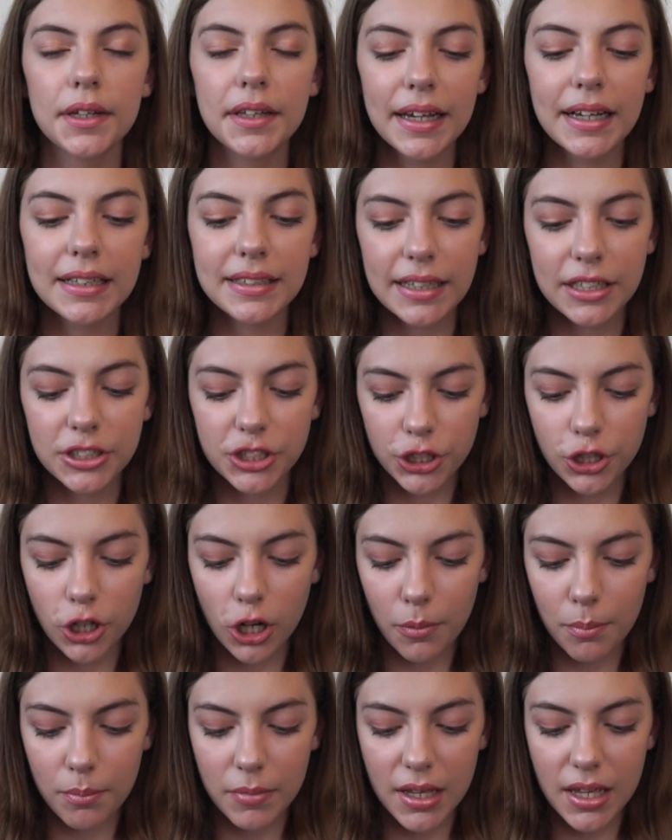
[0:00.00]
The next thing she
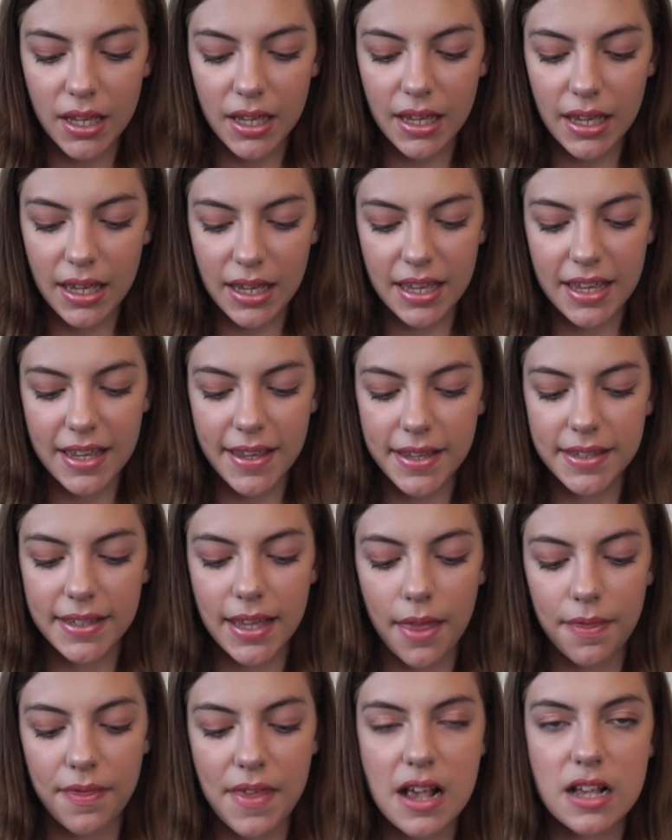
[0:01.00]
got me
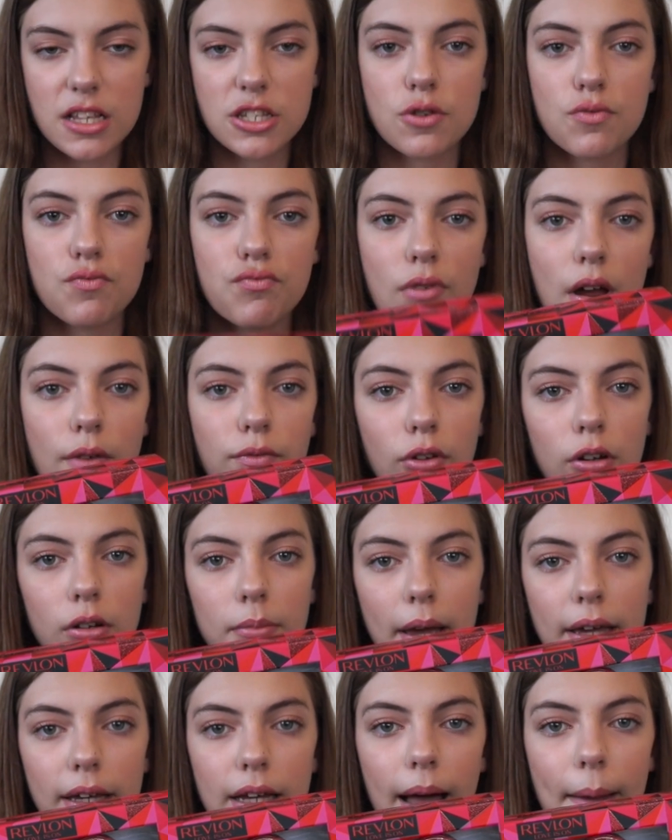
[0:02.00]
is this
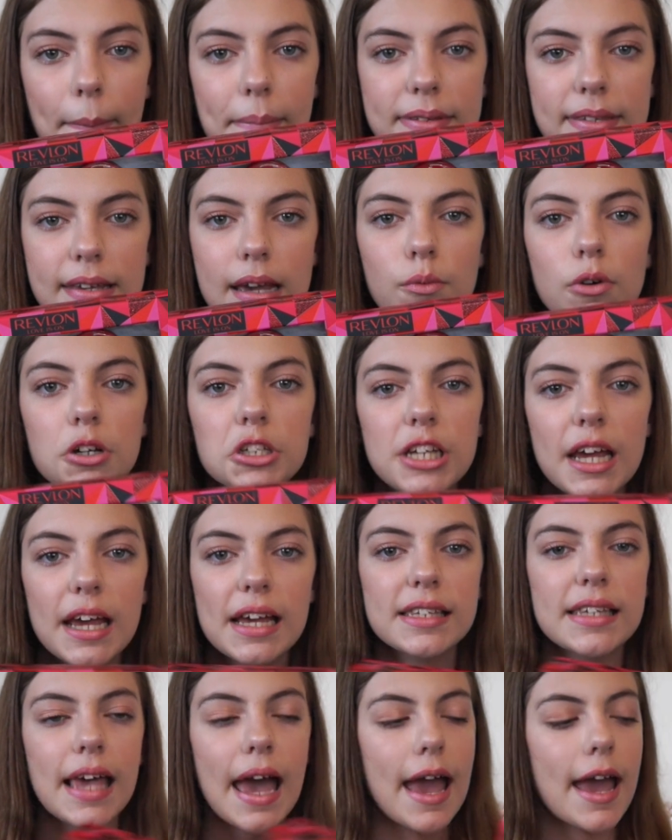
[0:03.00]
Revlon makeup set, which
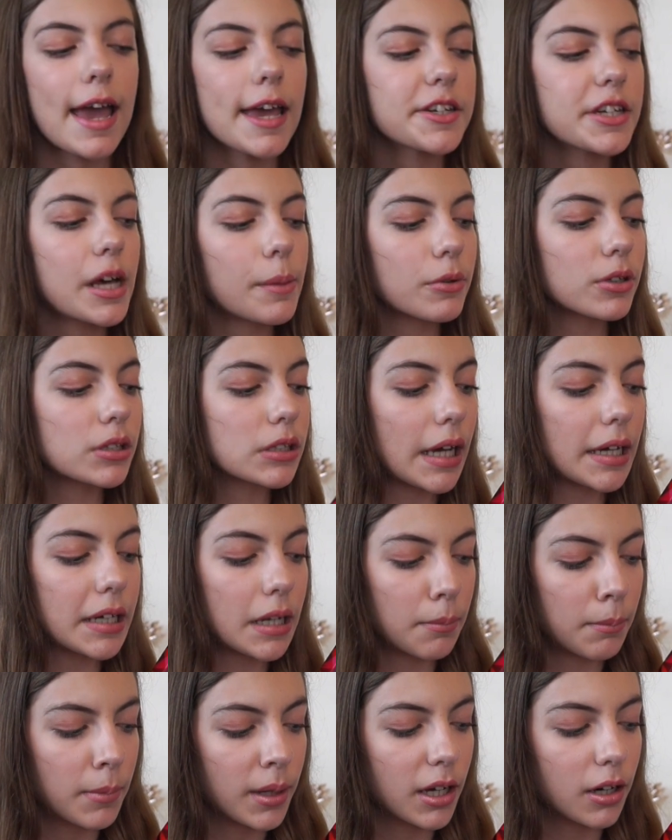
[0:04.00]
has a
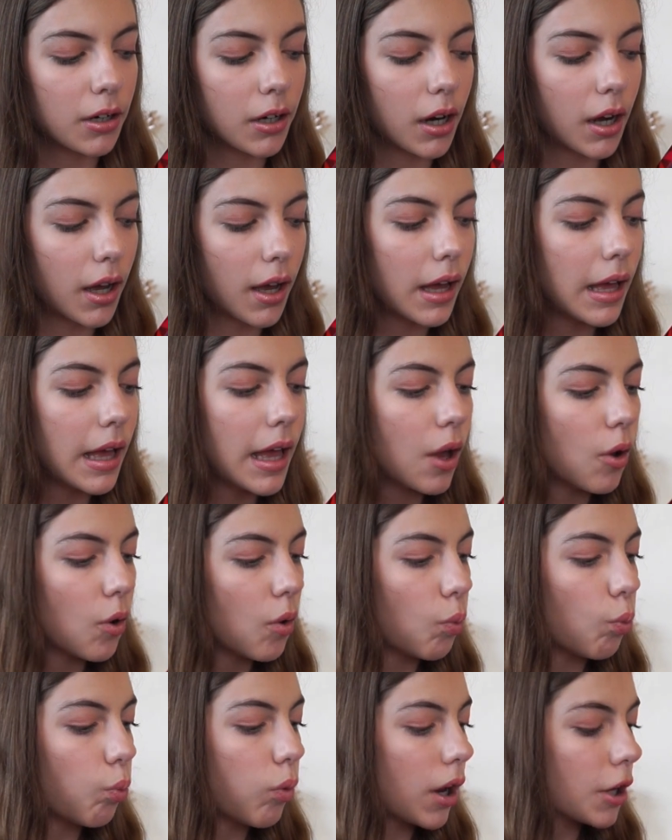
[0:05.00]
double-sided mirror,
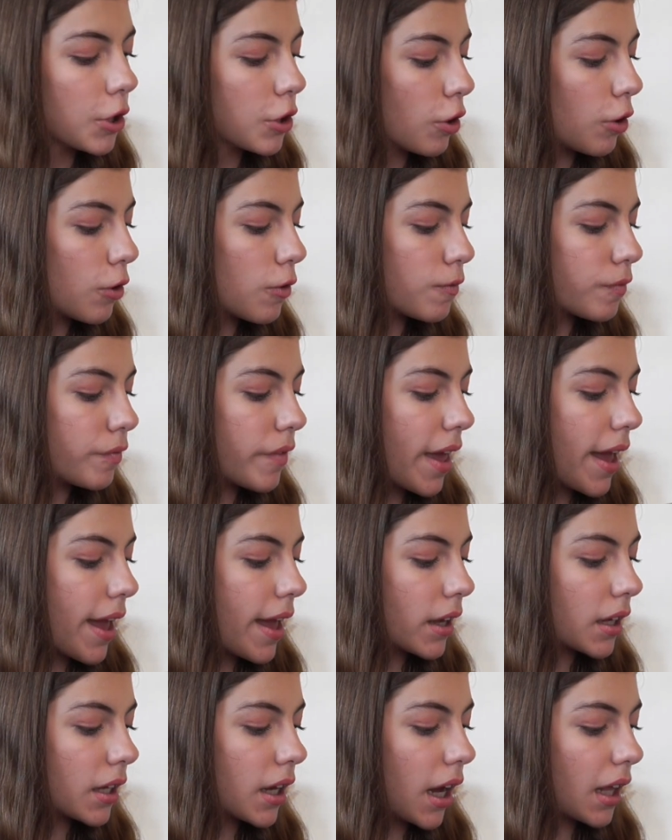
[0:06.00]
one of
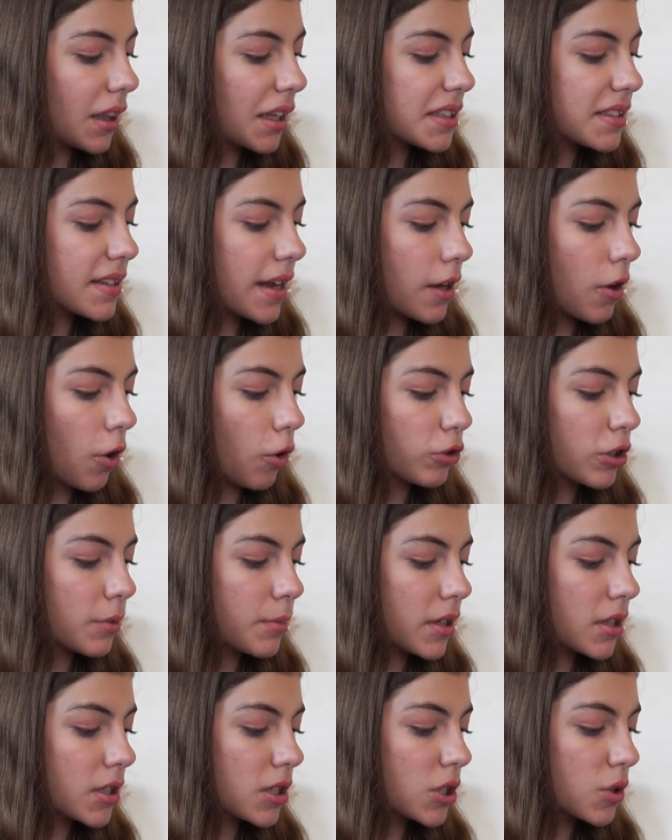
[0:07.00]
their Colourstay
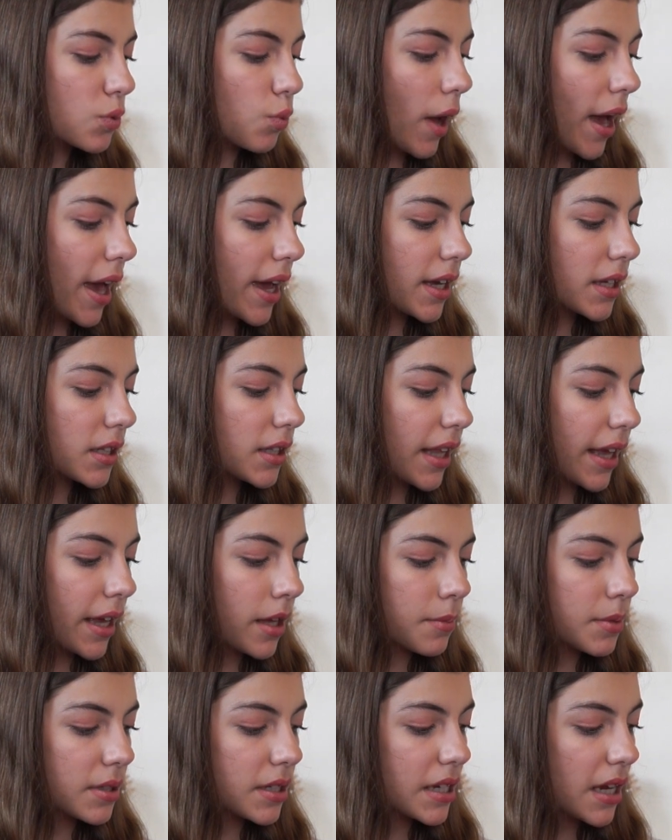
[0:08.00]
Ultimate Suede
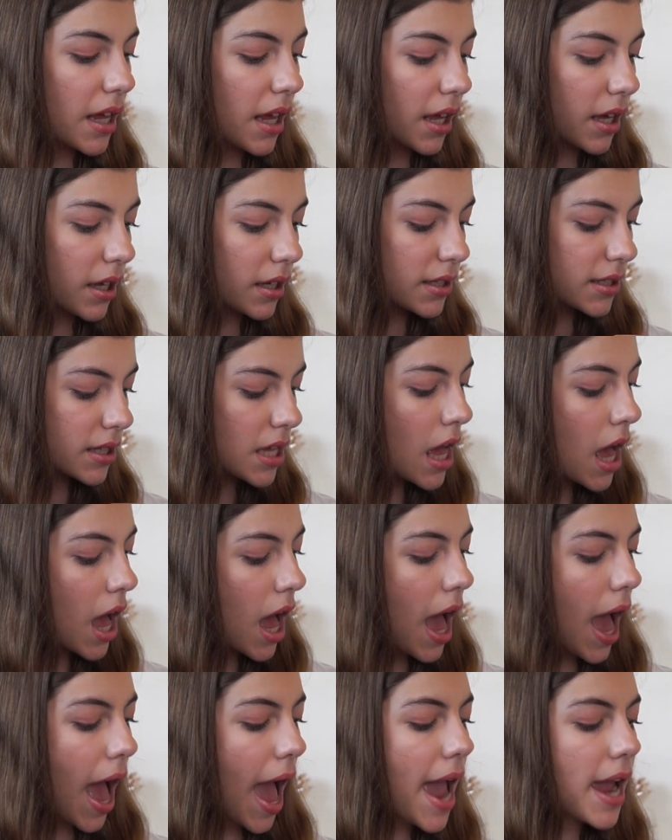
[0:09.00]
lipsticks,
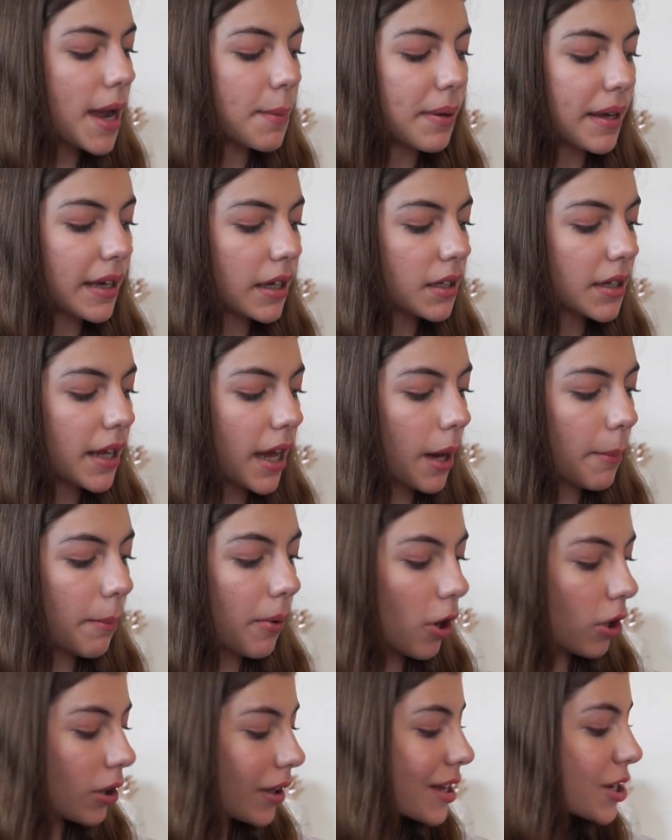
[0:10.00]
a pink nail
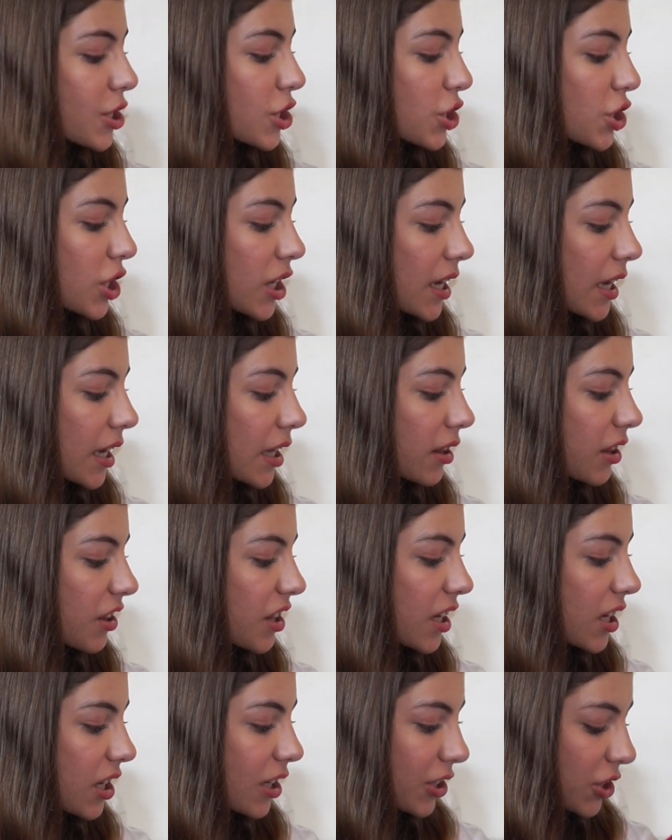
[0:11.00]
polish in
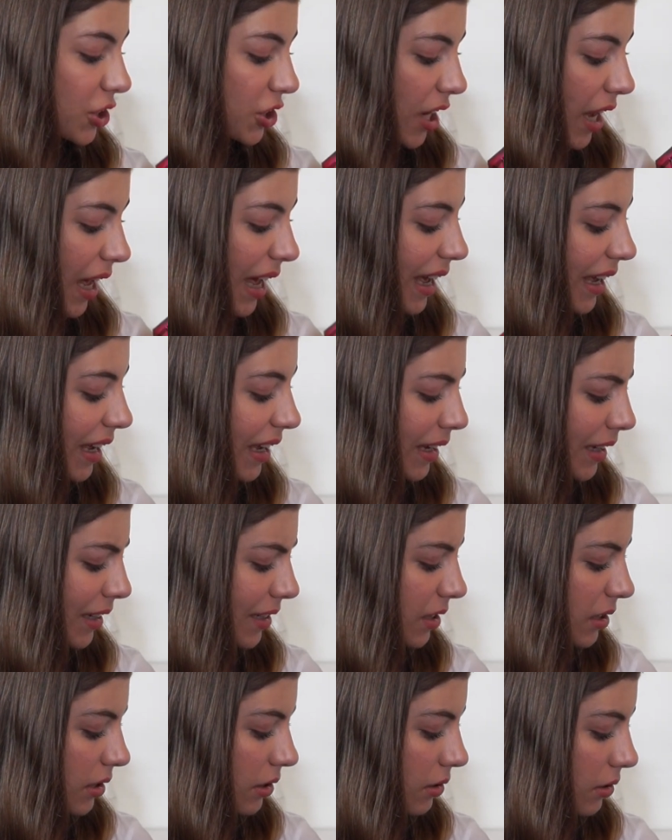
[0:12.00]
the
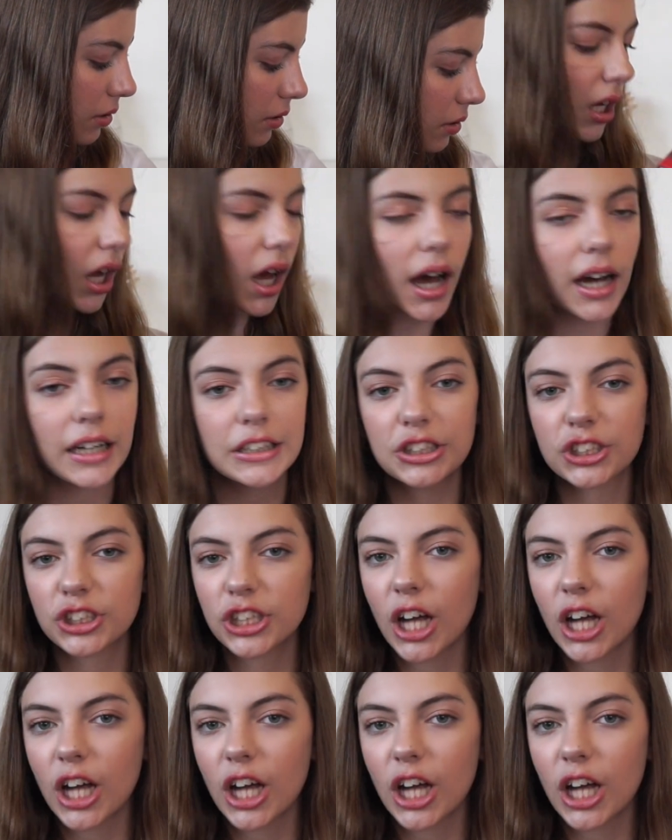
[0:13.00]
shade Card